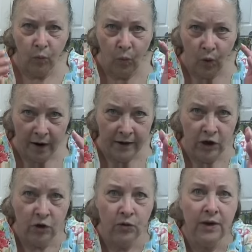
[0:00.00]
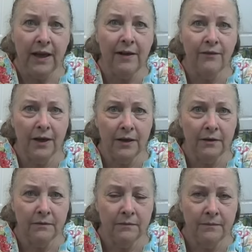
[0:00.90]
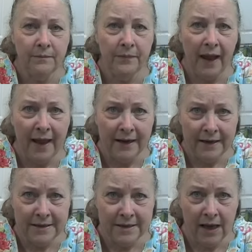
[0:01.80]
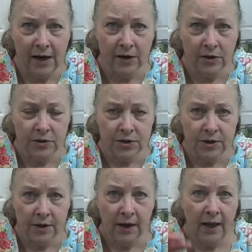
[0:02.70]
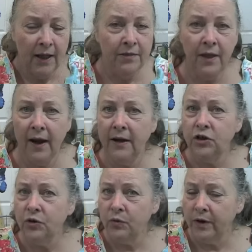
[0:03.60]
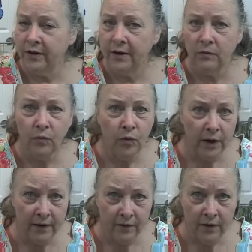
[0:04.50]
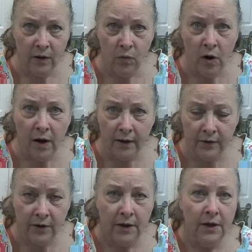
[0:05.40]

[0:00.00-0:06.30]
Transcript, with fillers: when you give it and it's theirs, they do with it whatever they want.